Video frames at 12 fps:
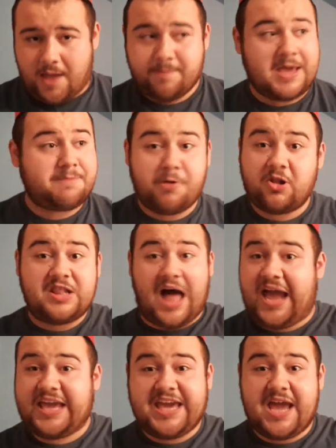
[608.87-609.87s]
People
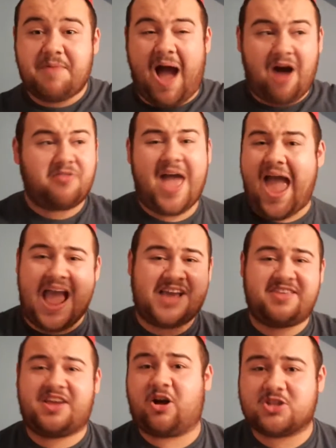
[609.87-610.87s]
like him. How the
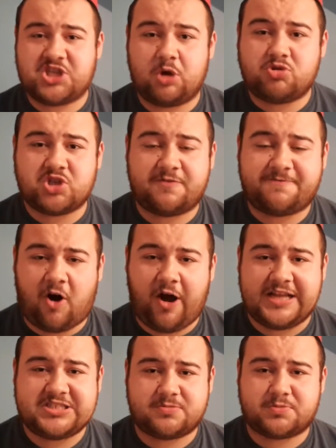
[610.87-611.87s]
heck's he got
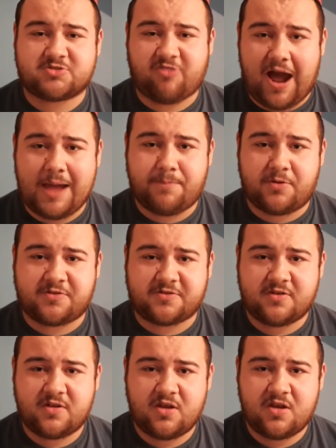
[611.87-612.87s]
214 subscribers?